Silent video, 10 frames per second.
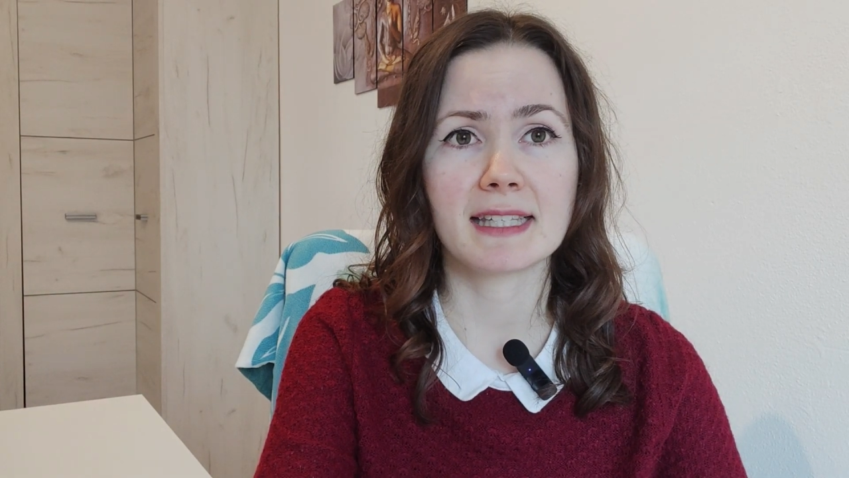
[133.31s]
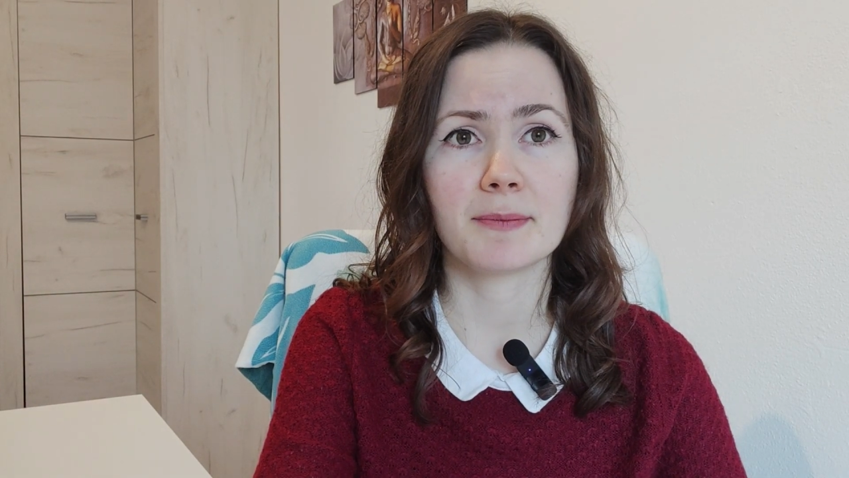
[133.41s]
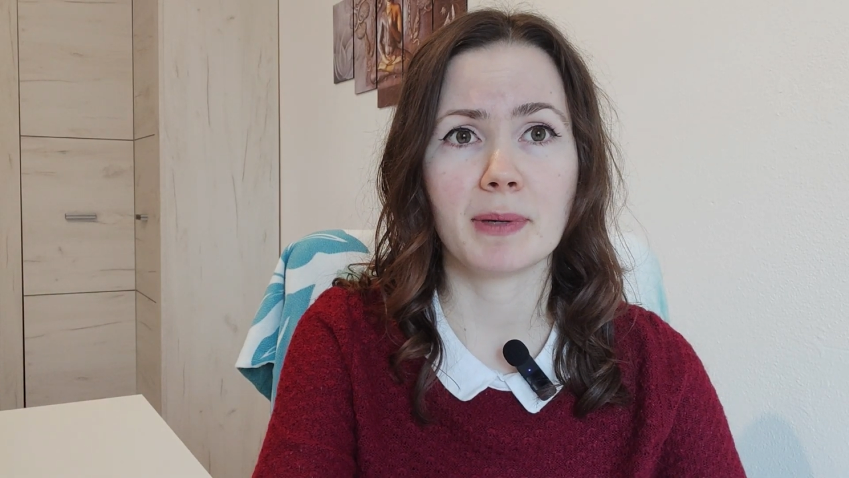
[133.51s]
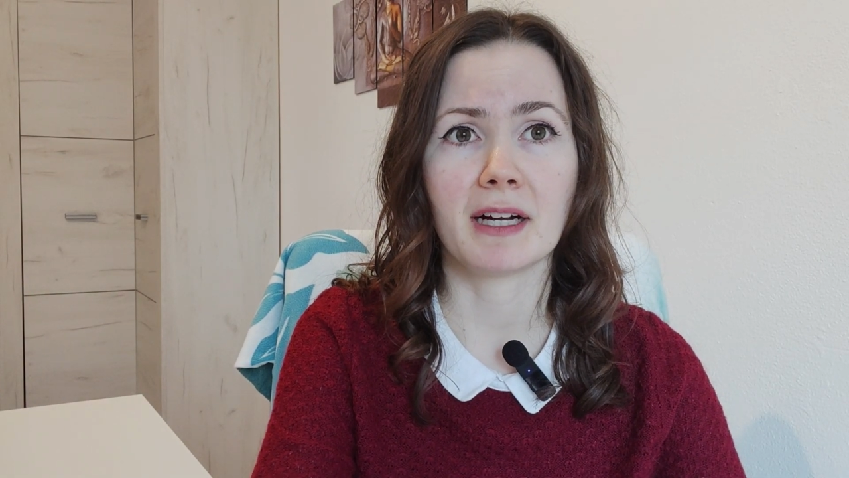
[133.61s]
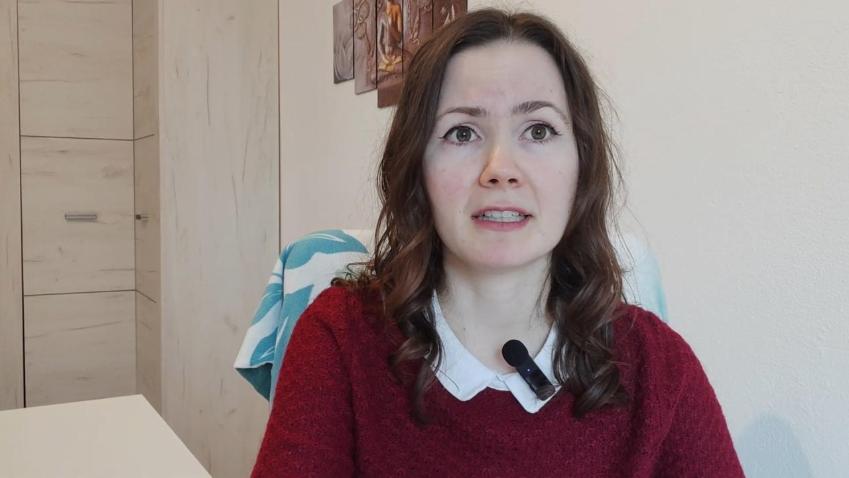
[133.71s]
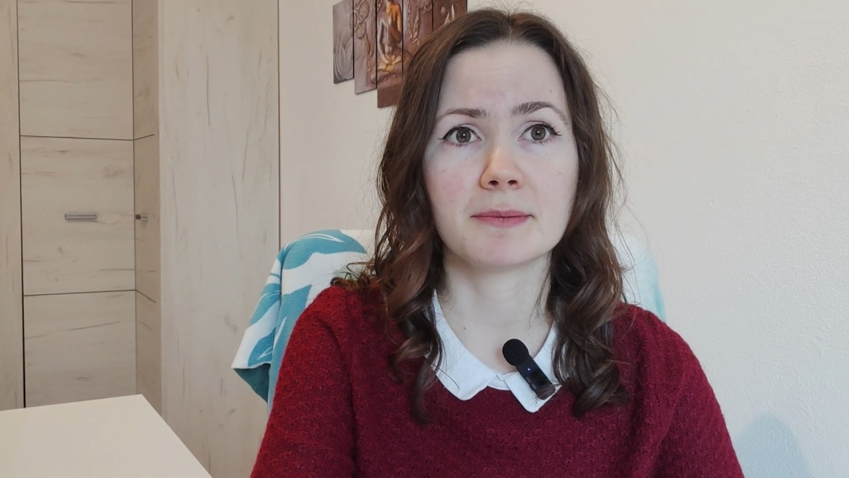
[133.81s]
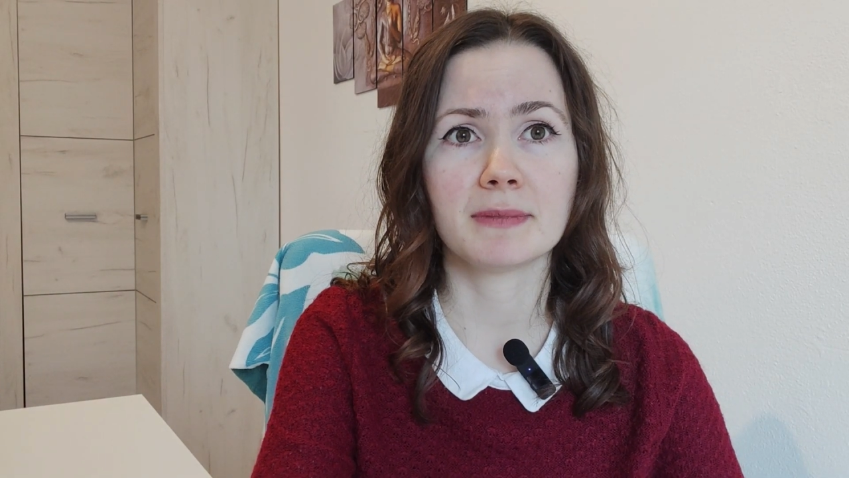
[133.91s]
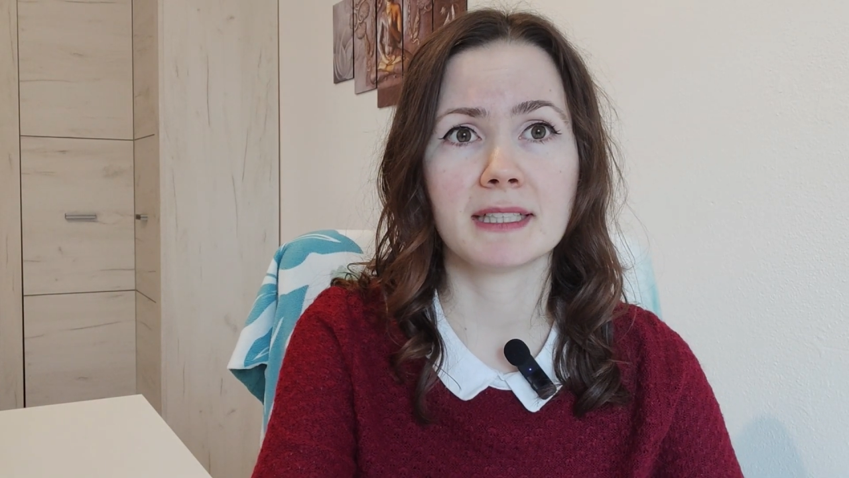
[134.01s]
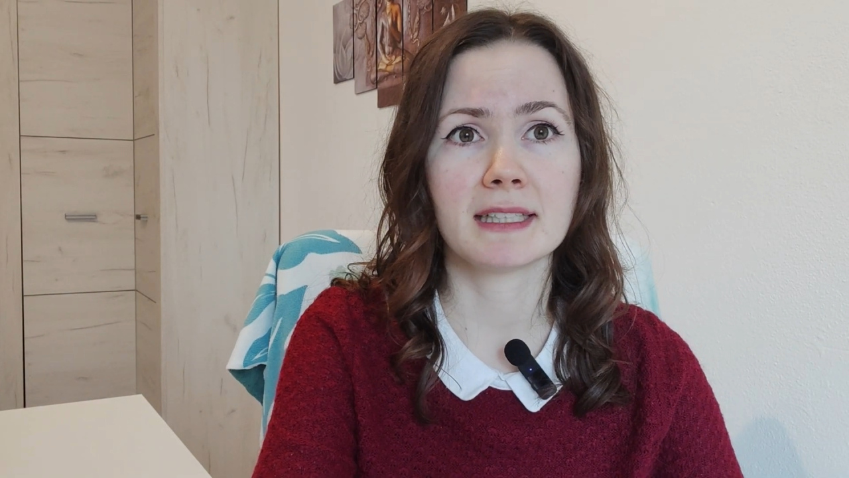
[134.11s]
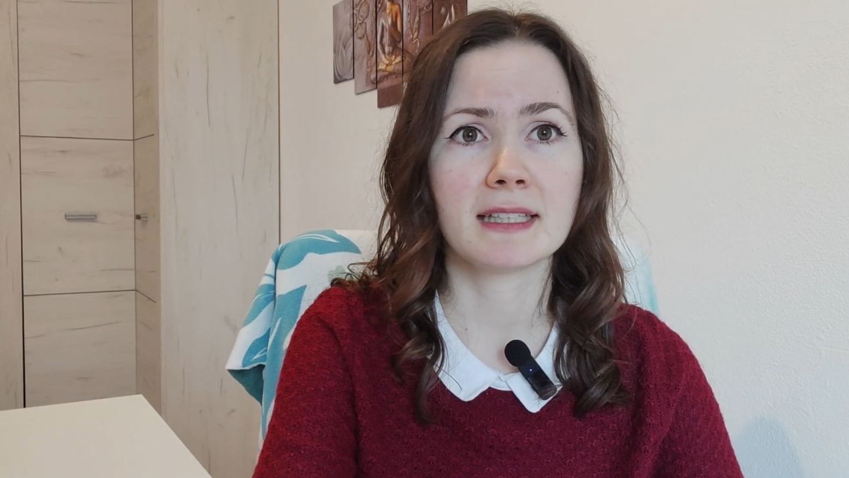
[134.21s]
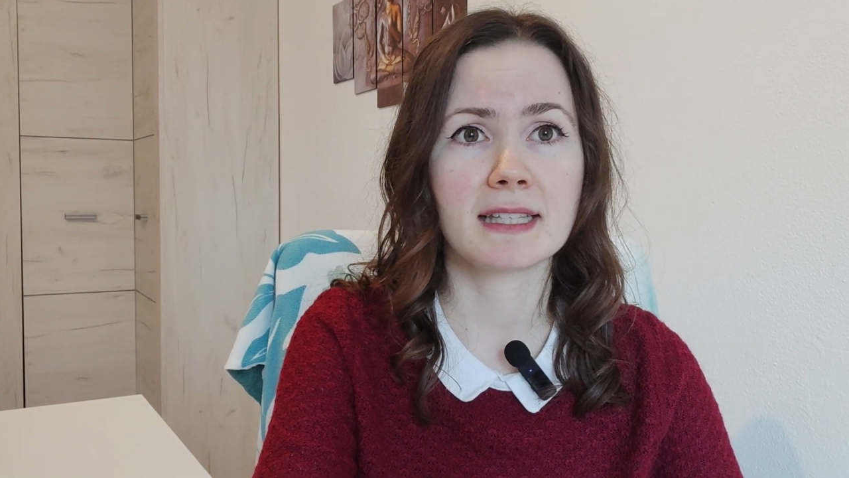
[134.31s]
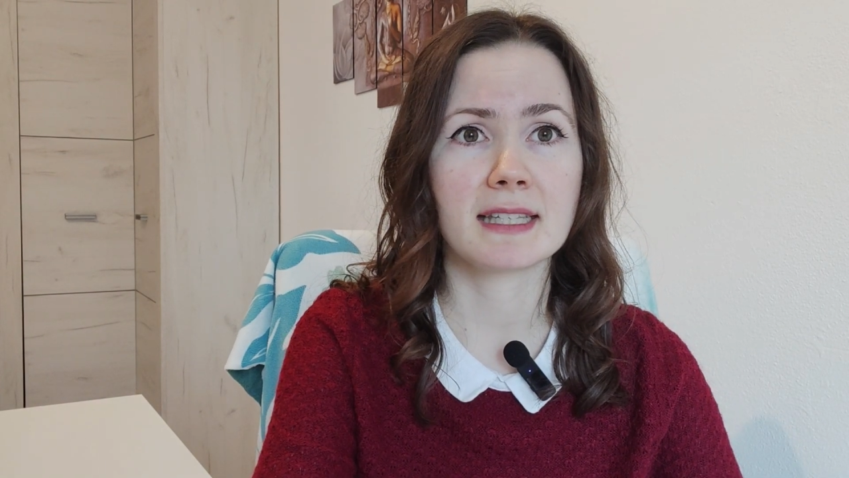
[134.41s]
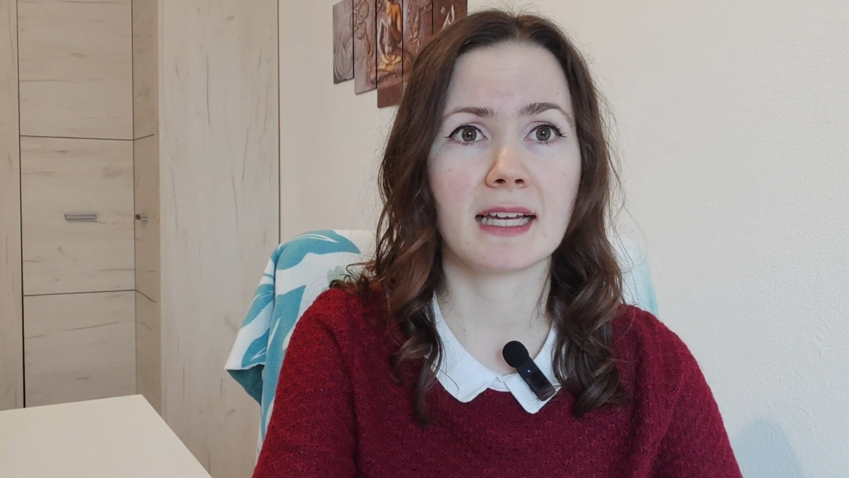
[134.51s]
apartments,